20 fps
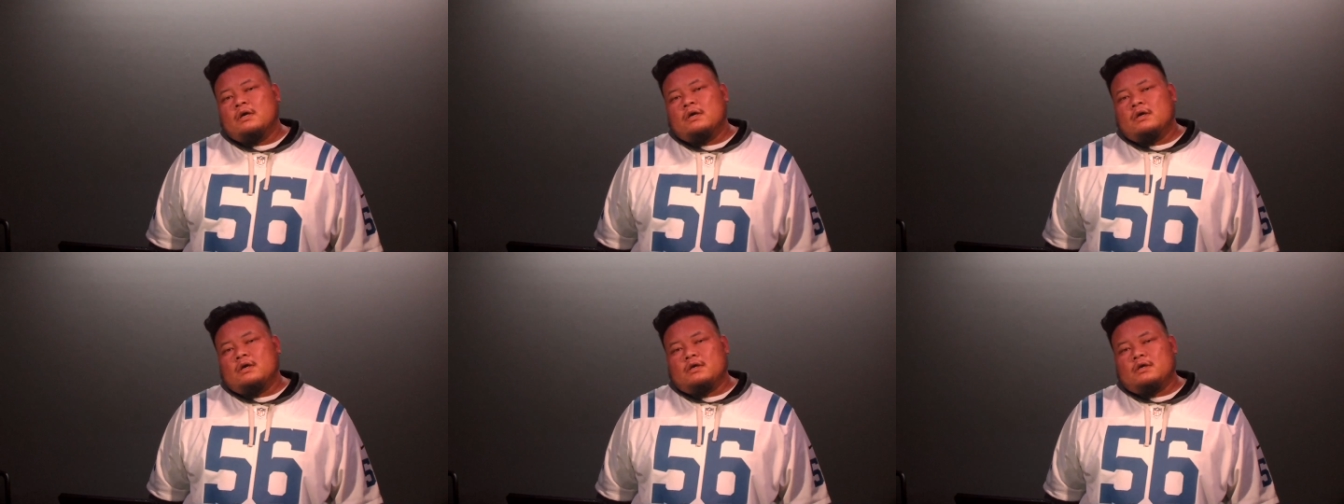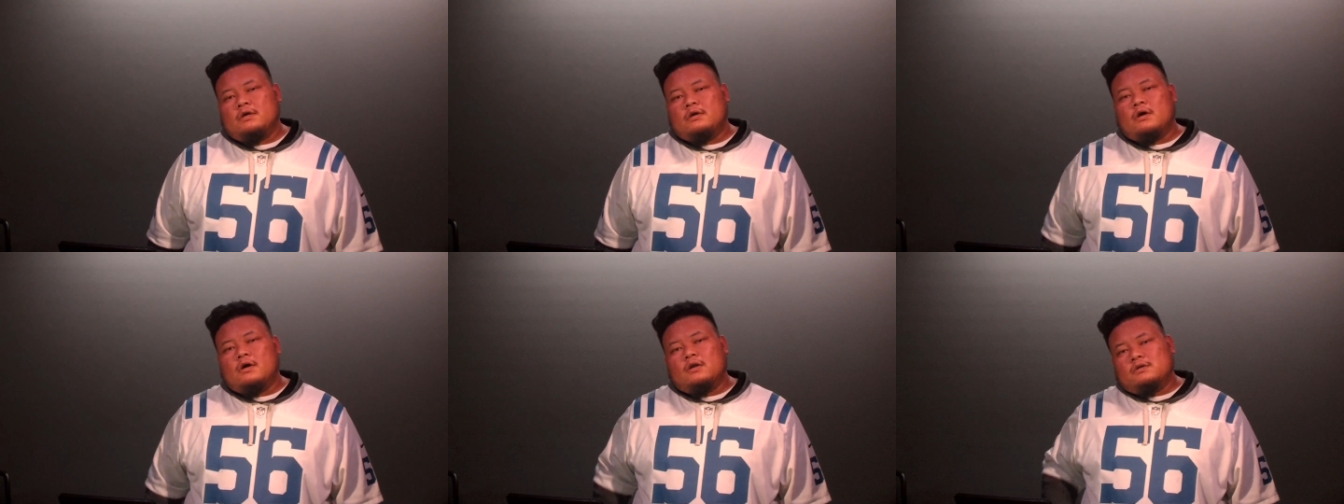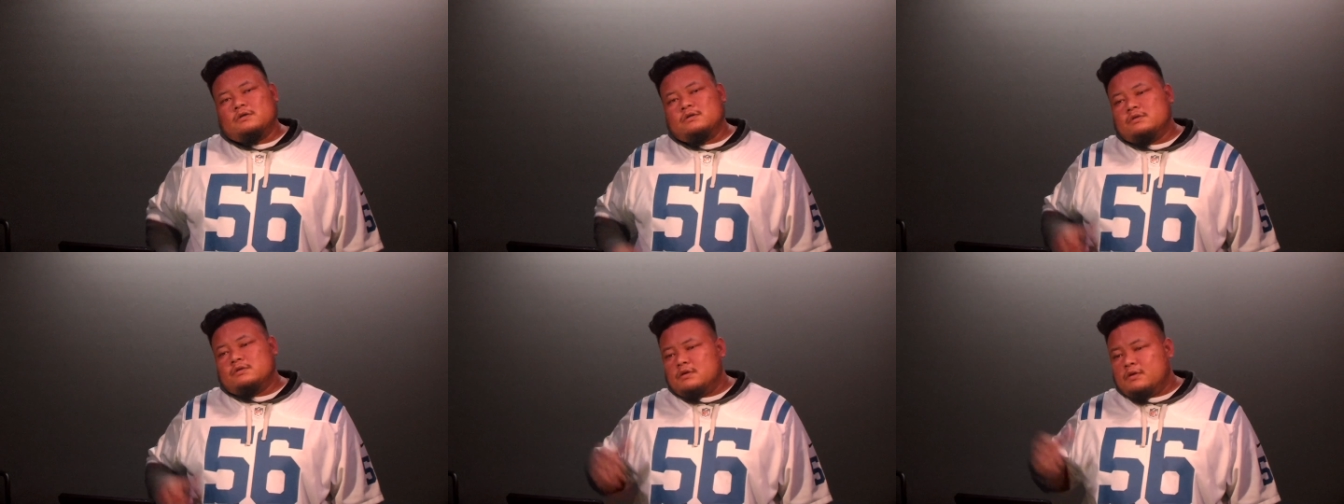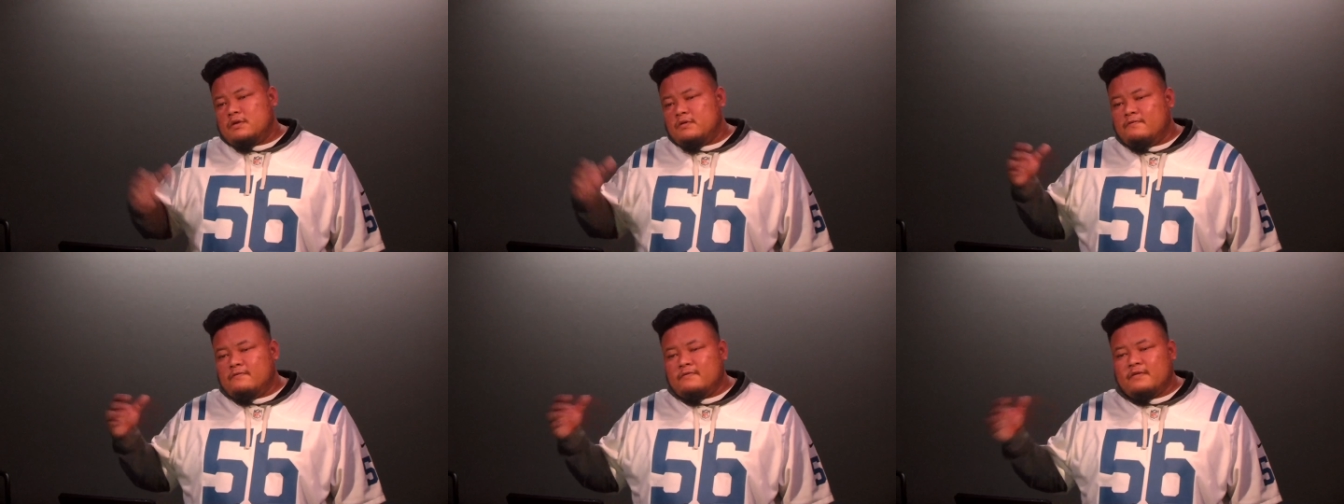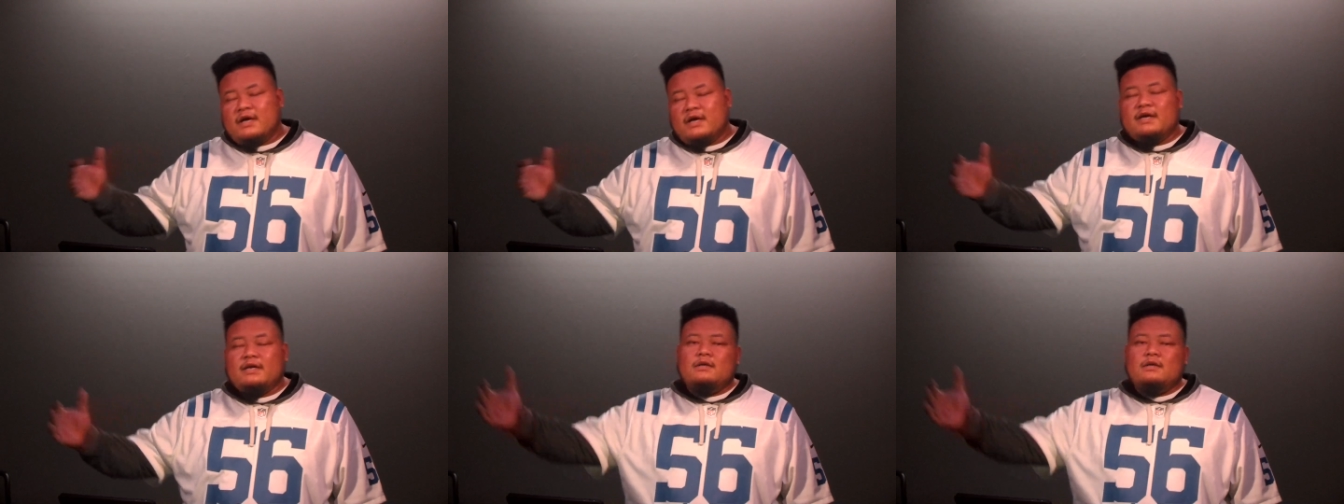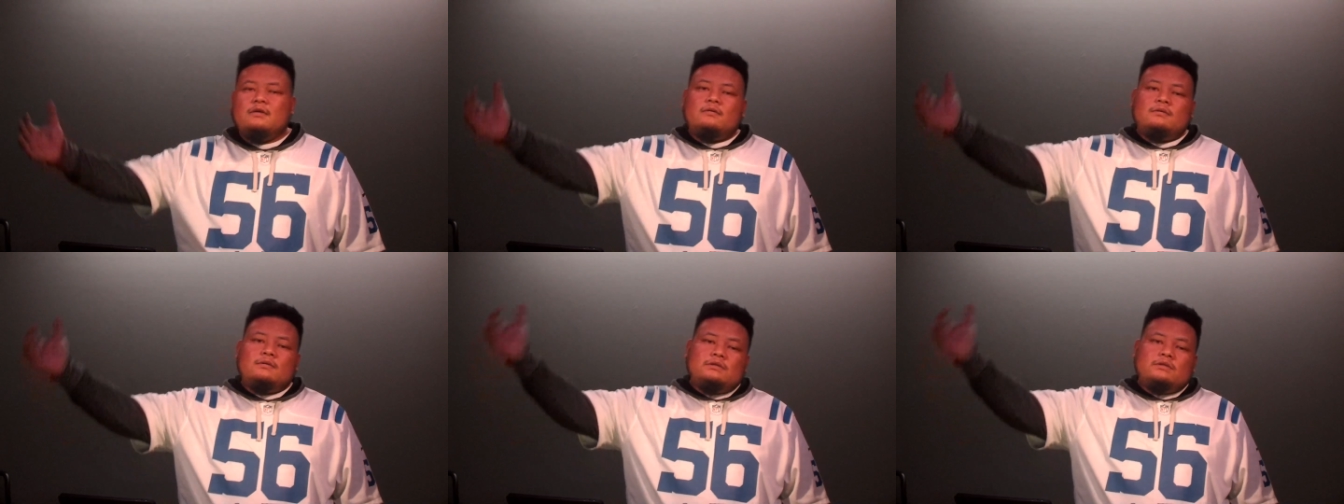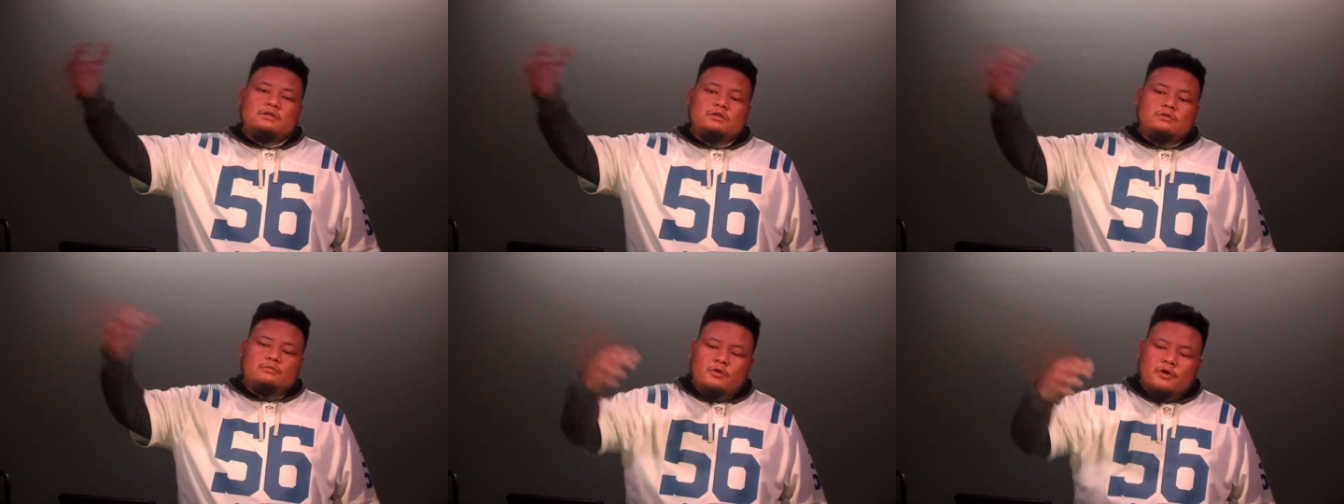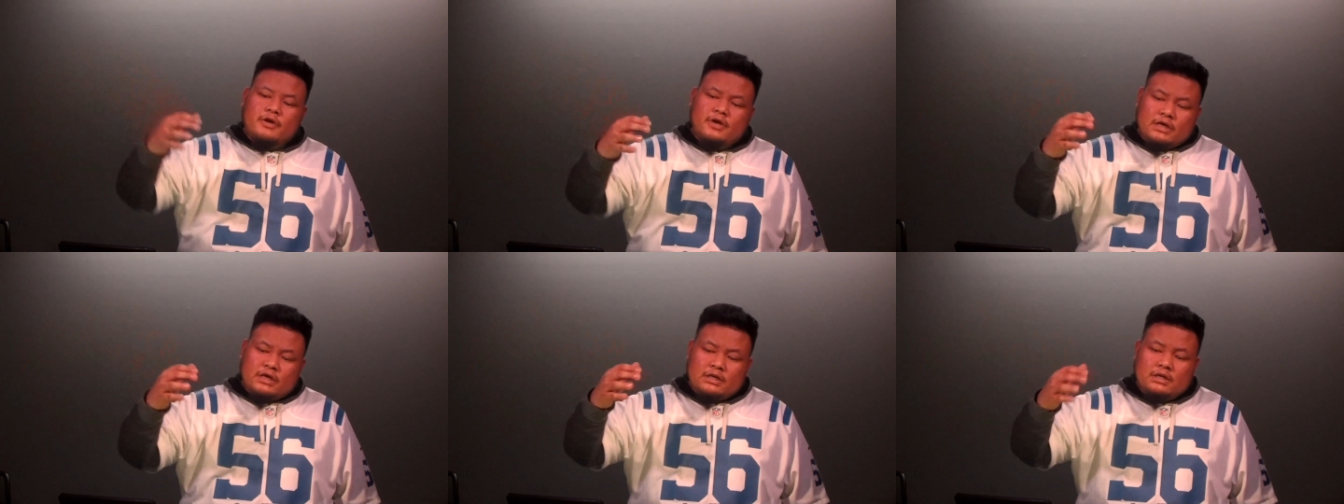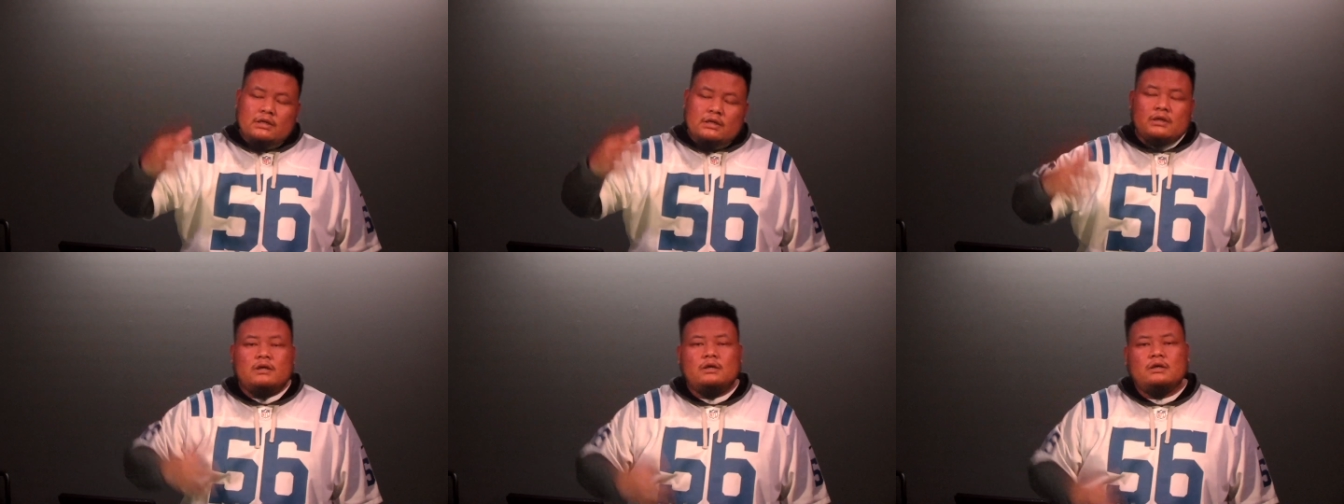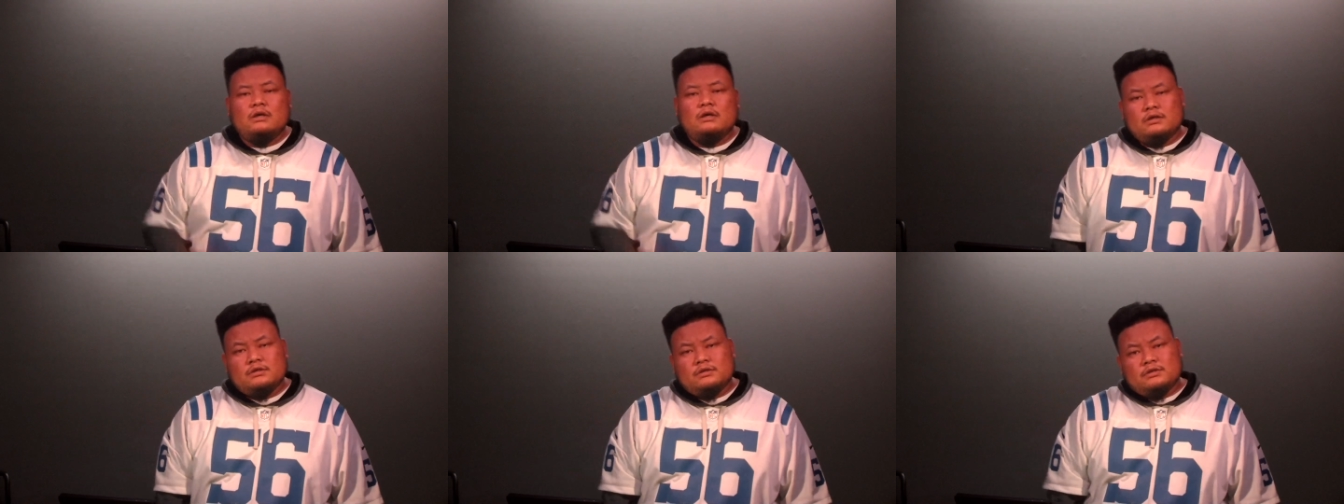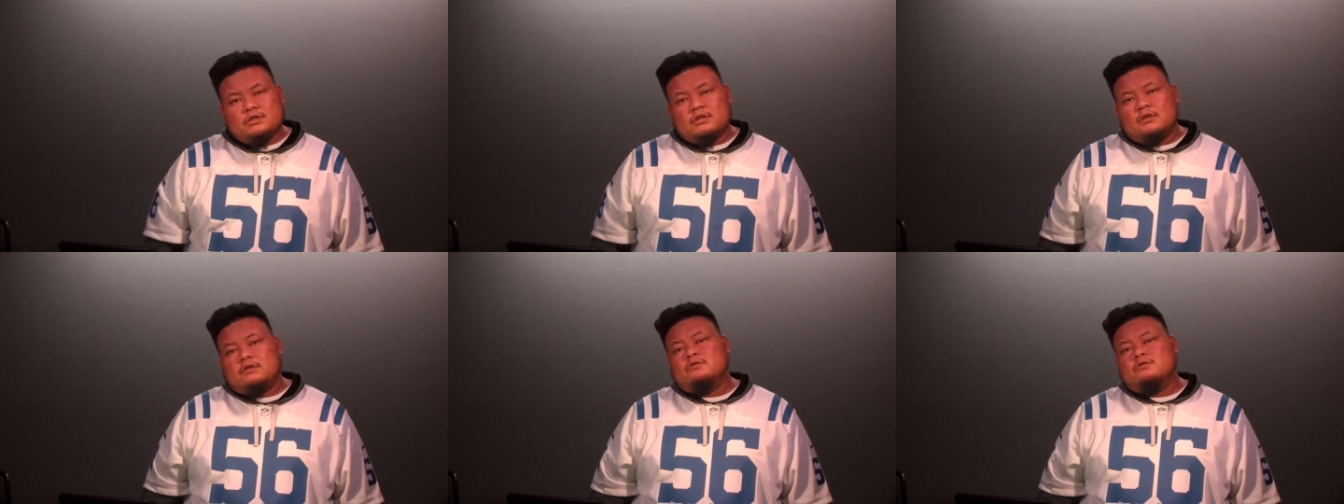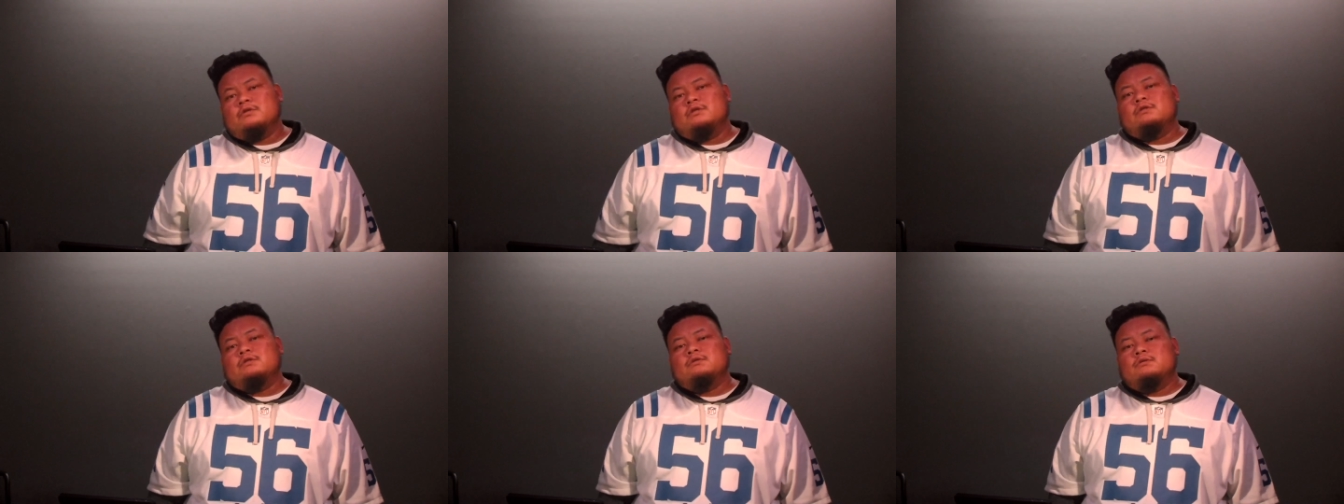He called us to invite, to bring his children